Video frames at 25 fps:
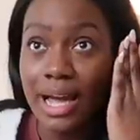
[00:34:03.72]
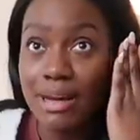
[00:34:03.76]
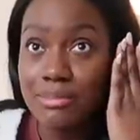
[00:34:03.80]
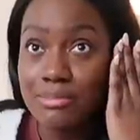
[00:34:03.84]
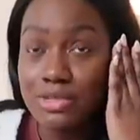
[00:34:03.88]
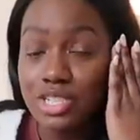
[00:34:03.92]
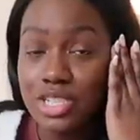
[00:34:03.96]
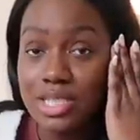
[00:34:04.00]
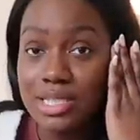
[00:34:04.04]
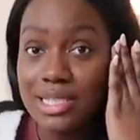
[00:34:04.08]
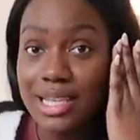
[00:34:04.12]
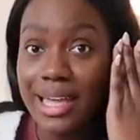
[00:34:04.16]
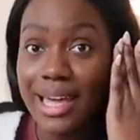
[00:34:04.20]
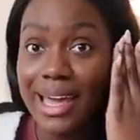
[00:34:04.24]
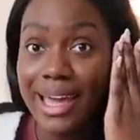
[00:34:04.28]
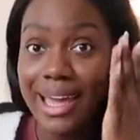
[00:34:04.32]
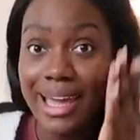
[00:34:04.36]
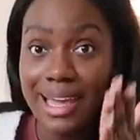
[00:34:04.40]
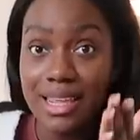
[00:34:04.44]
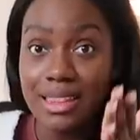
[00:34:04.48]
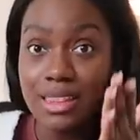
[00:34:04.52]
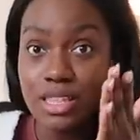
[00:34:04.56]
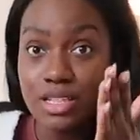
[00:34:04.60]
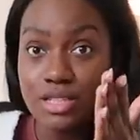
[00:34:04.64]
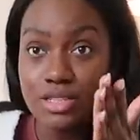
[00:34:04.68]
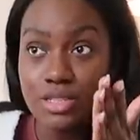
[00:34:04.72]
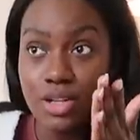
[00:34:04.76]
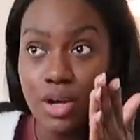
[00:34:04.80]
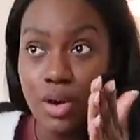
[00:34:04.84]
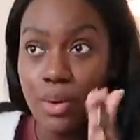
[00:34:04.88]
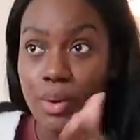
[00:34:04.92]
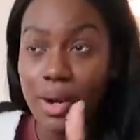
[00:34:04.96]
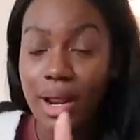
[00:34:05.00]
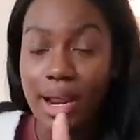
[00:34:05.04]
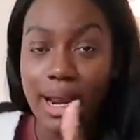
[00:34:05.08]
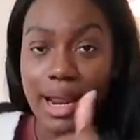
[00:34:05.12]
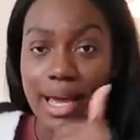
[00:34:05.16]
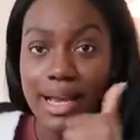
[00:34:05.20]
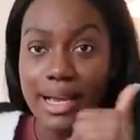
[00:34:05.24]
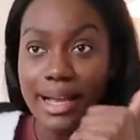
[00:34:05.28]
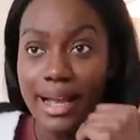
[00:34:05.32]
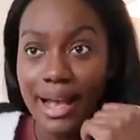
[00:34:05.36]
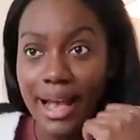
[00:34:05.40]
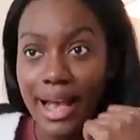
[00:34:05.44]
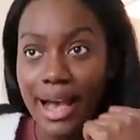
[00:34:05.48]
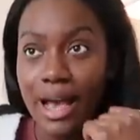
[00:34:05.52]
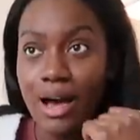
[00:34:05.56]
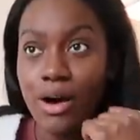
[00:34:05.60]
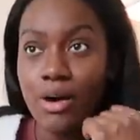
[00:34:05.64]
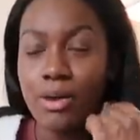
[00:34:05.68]
I'm just in the zone, and I
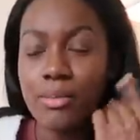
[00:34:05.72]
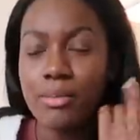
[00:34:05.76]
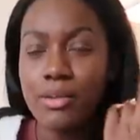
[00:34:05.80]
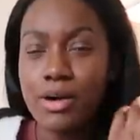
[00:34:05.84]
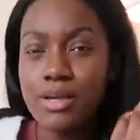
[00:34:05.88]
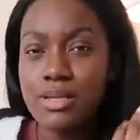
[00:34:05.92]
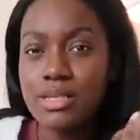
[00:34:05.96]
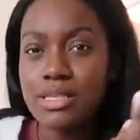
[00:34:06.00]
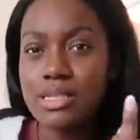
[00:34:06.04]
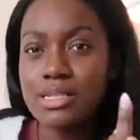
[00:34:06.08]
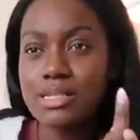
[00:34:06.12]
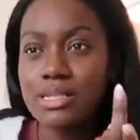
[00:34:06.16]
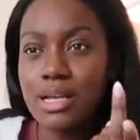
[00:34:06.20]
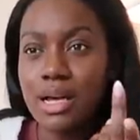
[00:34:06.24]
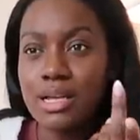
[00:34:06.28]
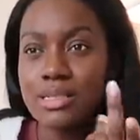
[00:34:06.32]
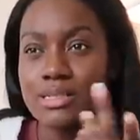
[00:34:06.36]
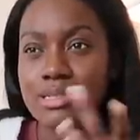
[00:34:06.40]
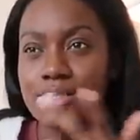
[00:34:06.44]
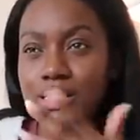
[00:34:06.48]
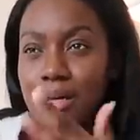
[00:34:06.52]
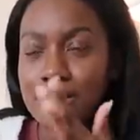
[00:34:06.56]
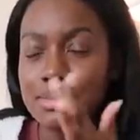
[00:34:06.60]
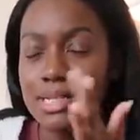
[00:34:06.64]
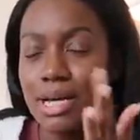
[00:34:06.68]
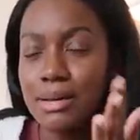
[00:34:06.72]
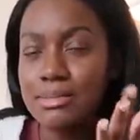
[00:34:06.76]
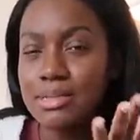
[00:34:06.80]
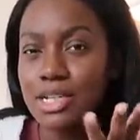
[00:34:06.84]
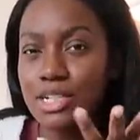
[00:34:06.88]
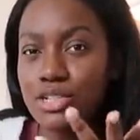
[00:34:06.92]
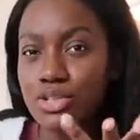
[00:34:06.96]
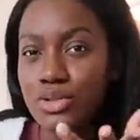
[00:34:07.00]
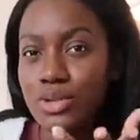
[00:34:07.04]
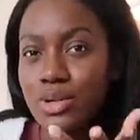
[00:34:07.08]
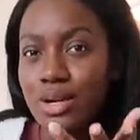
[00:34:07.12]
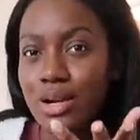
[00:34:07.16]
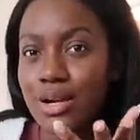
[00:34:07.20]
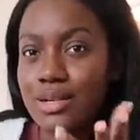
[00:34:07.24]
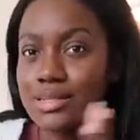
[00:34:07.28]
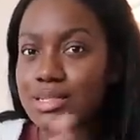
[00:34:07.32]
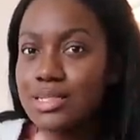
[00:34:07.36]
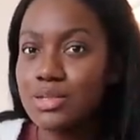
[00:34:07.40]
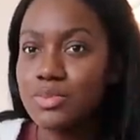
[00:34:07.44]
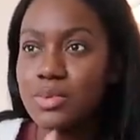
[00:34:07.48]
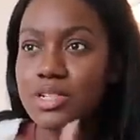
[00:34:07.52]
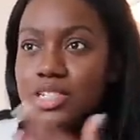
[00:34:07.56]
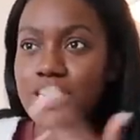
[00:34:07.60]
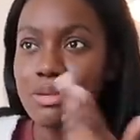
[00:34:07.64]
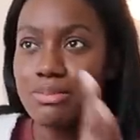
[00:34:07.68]
get out most of the time. And sometimes I do
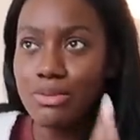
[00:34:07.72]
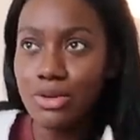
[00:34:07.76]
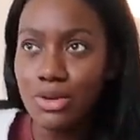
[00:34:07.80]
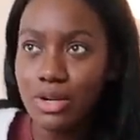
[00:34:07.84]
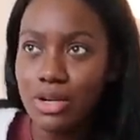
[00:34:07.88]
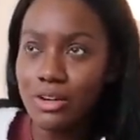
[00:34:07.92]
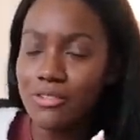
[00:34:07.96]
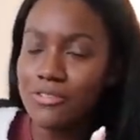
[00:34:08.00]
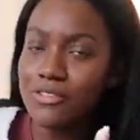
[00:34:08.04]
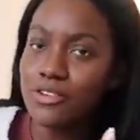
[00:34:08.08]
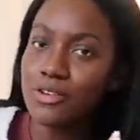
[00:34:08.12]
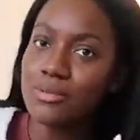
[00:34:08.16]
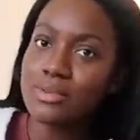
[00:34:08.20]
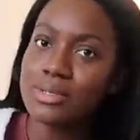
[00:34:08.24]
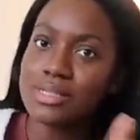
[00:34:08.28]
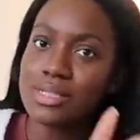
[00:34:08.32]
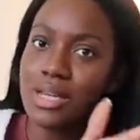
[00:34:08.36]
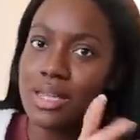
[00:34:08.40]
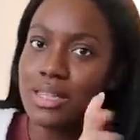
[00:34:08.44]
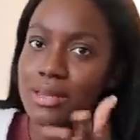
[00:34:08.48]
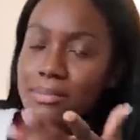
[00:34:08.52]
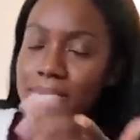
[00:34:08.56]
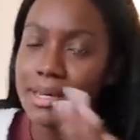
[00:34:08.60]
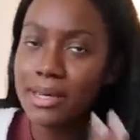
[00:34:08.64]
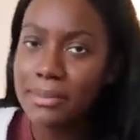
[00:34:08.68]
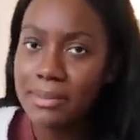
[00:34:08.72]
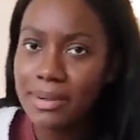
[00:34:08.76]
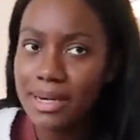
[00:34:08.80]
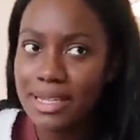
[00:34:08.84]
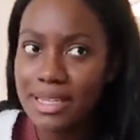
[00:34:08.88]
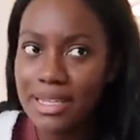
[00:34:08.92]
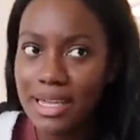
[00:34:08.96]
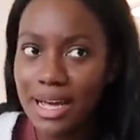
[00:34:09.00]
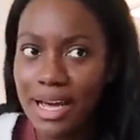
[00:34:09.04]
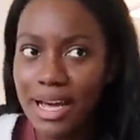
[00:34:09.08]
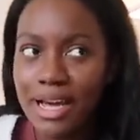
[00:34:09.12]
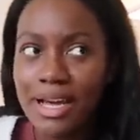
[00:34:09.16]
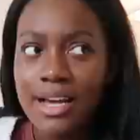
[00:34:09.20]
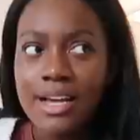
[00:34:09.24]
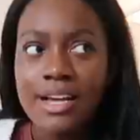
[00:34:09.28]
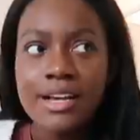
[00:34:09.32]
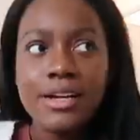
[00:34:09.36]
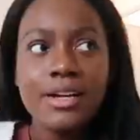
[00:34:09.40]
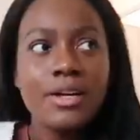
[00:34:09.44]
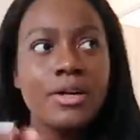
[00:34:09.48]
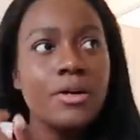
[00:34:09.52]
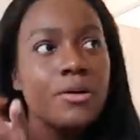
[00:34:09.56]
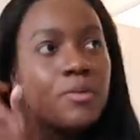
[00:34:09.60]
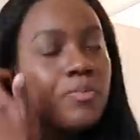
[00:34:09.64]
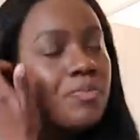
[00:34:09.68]
classes which I'm not going to film because other people are there,
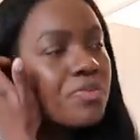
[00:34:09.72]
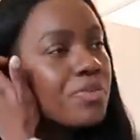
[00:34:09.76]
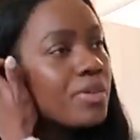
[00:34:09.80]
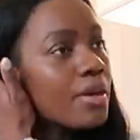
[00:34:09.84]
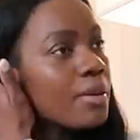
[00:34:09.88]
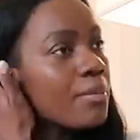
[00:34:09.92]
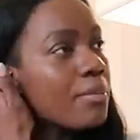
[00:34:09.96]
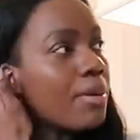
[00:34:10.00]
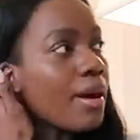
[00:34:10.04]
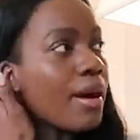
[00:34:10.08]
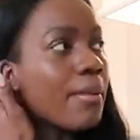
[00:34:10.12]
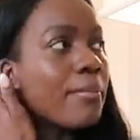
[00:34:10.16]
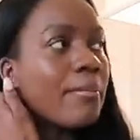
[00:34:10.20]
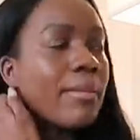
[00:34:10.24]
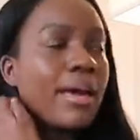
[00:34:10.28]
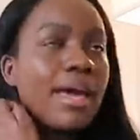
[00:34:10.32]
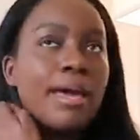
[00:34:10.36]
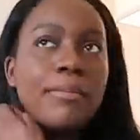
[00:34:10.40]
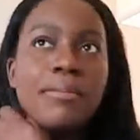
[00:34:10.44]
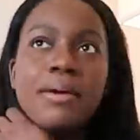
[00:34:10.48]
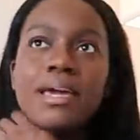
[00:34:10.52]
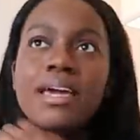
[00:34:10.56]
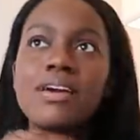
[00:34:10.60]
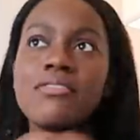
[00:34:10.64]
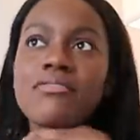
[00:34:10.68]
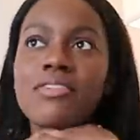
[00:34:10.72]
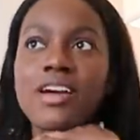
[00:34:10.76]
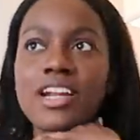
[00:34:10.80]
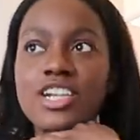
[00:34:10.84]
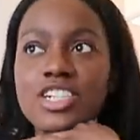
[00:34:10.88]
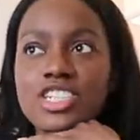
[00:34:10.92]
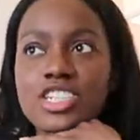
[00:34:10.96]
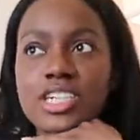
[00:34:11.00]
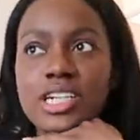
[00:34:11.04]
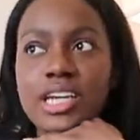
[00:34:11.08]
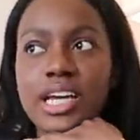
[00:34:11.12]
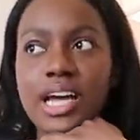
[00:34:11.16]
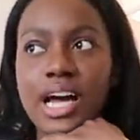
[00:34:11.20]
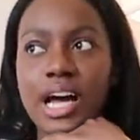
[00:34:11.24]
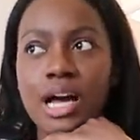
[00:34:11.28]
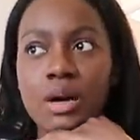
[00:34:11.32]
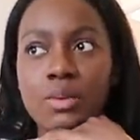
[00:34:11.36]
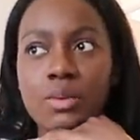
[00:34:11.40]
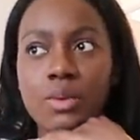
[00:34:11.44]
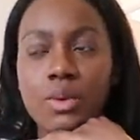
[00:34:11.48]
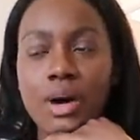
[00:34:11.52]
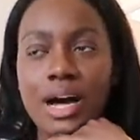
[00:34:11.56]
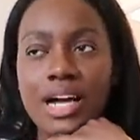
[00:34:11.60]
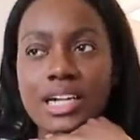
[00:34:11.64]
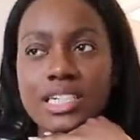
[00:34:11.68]
but maybe eventually I
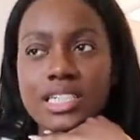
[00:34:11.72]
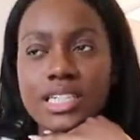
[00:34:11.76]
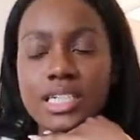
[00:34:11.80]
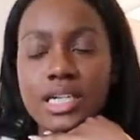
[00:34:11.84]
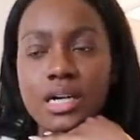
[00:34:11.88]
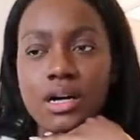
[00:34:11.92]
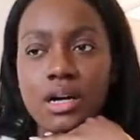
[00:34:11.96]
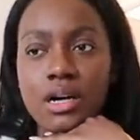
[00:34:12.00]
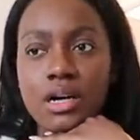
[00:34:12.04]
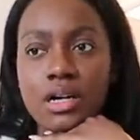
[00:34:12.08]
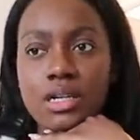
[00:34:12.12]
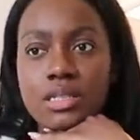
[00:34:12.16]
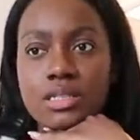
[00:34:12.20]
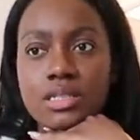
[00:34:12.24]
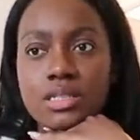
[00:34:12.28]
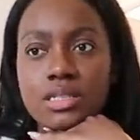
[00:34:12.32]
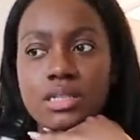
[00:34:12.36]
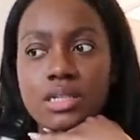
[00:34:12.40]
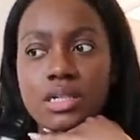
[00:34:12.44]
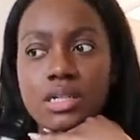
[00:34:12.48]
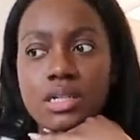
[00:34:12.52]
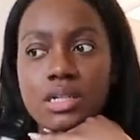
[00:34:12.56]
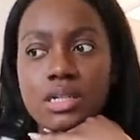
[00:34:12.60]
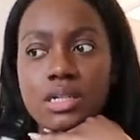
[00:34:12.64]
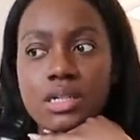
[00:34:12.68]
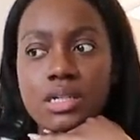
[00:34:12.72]
will actually ask